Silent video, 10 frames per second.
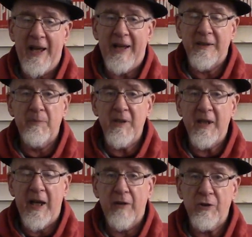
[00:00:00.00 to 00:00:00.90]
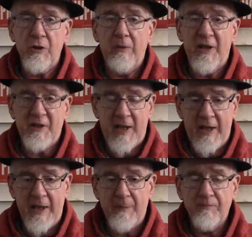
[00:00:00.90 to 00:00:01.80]
that and The Big House
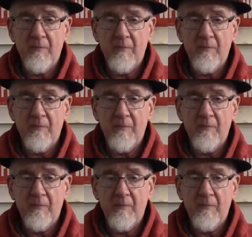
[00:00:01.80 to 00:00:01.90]
USA.